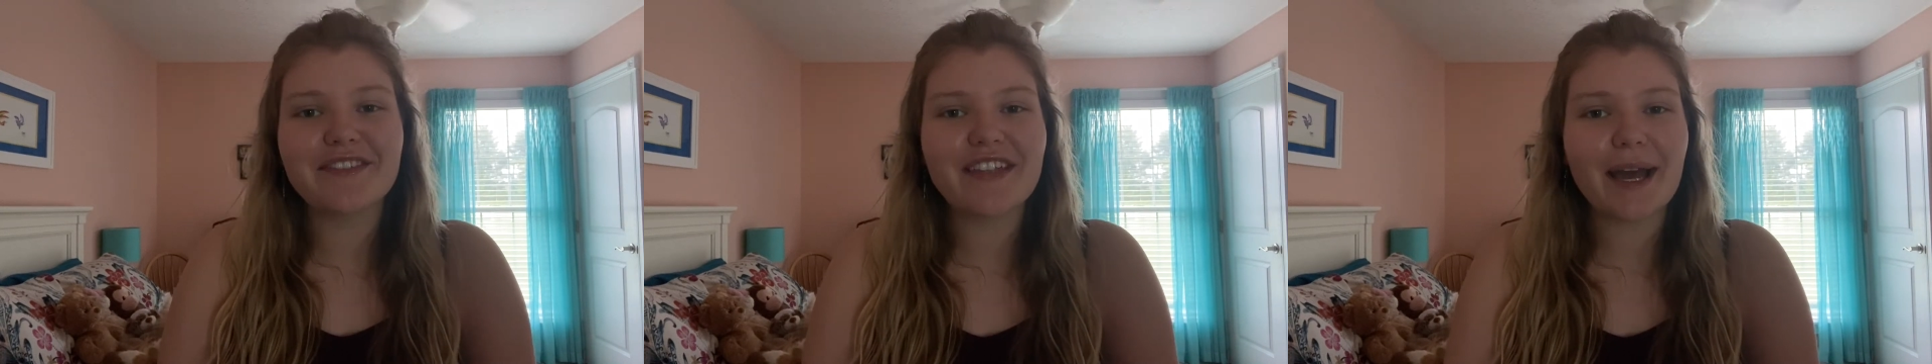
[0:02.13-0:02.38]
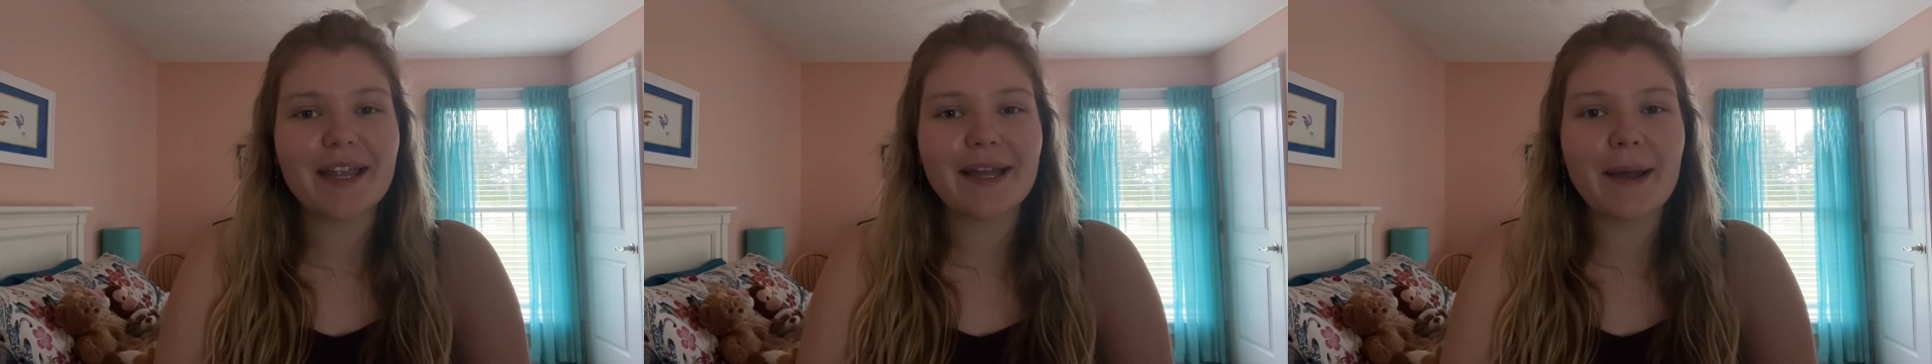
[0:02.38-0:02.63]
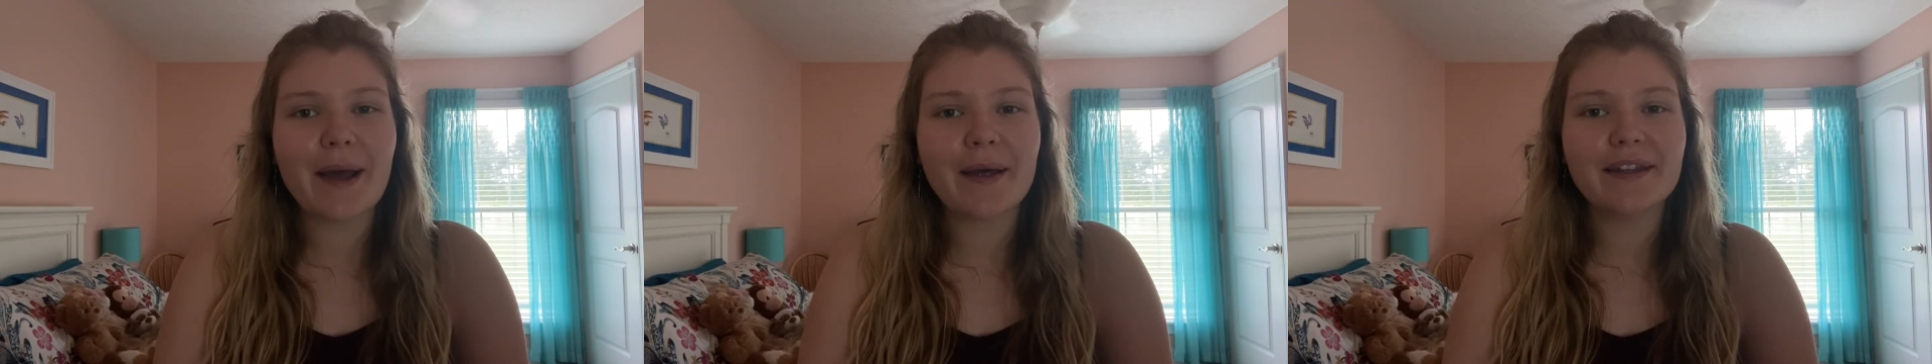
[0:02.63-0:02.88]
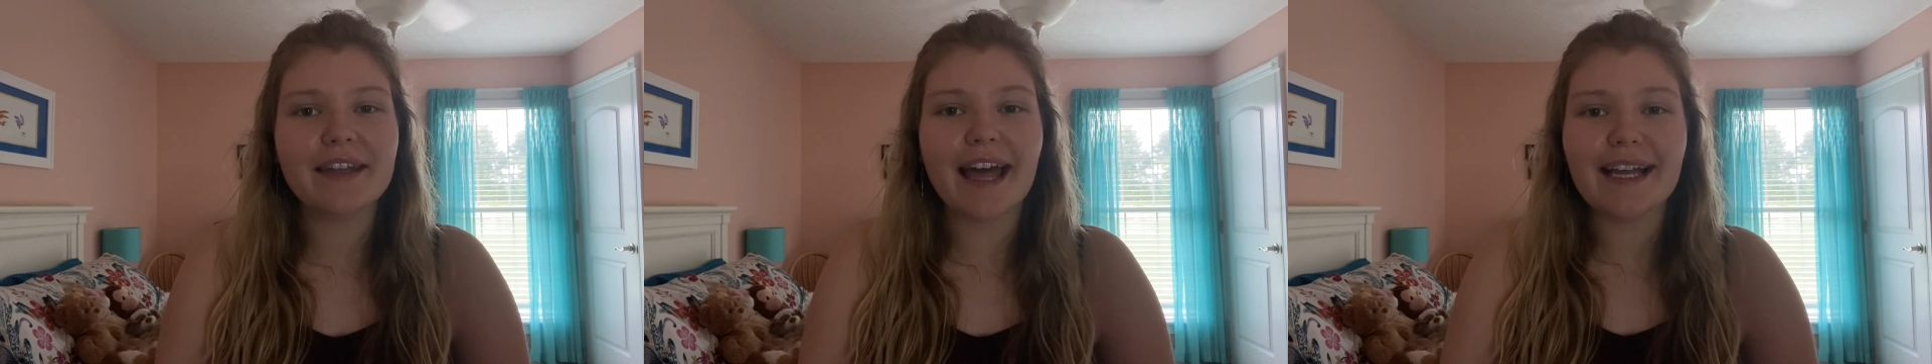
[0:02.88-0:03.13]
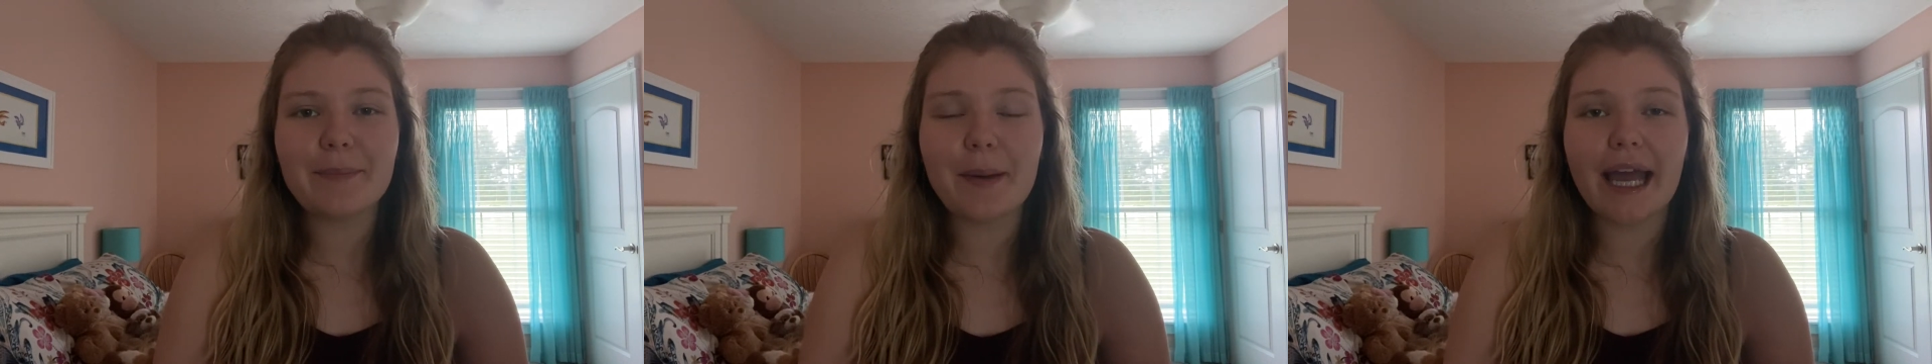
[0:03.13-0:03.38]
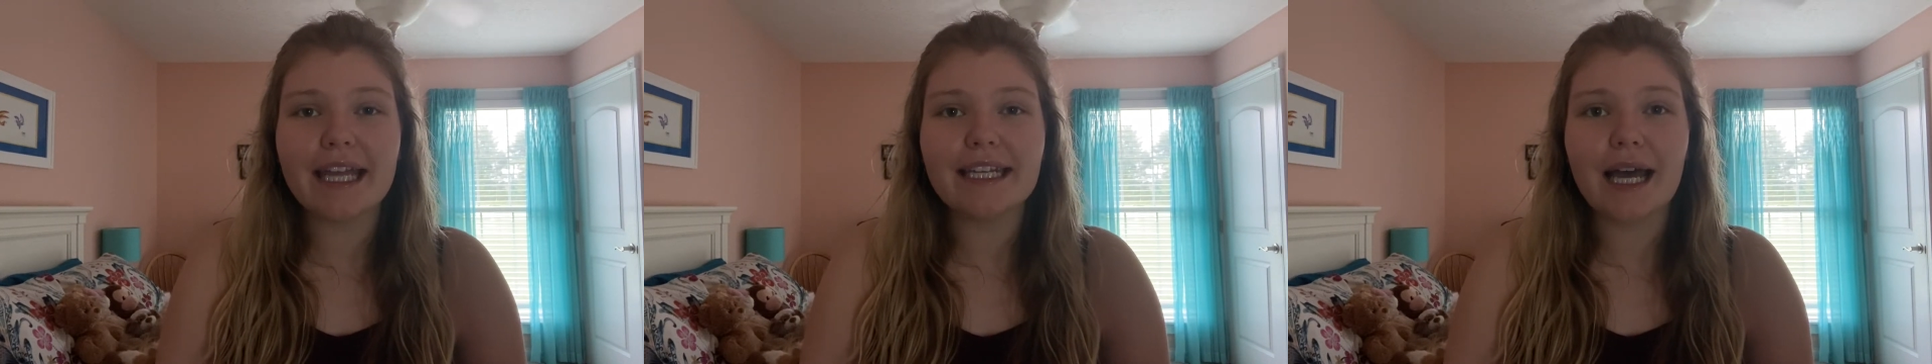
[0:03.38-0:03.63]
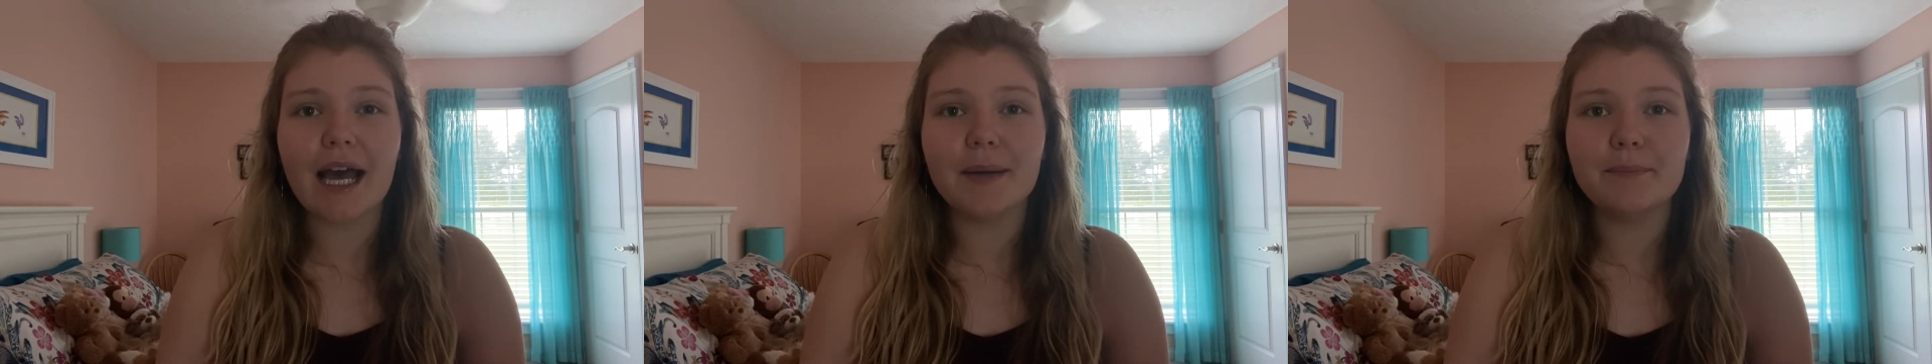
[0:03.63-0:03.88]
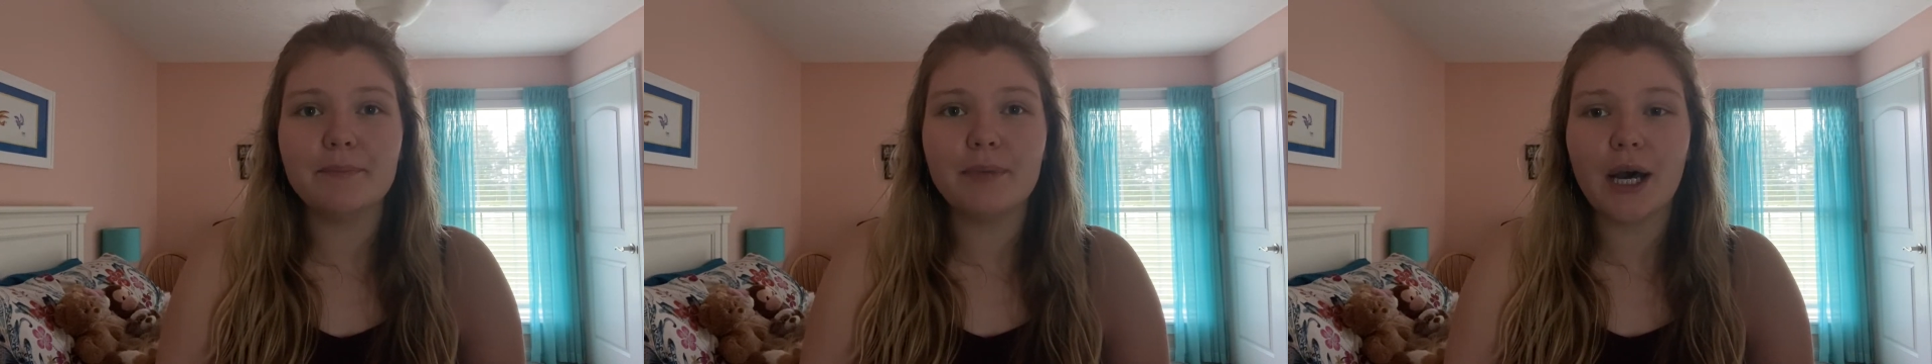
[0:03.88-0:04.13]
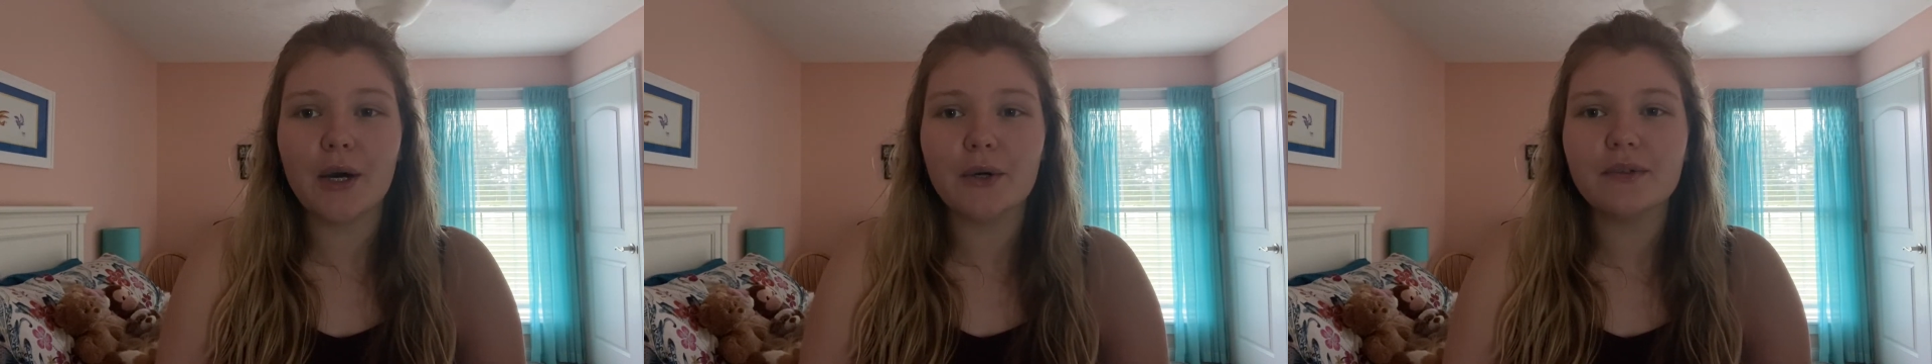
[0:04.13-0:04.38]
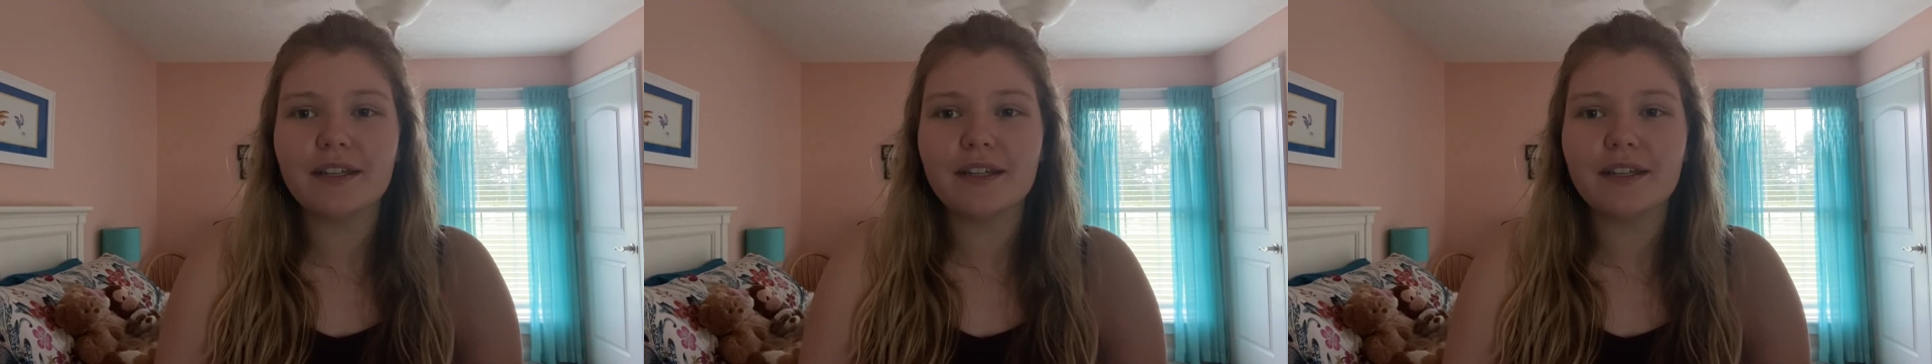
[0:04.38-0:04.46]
that like button a poke.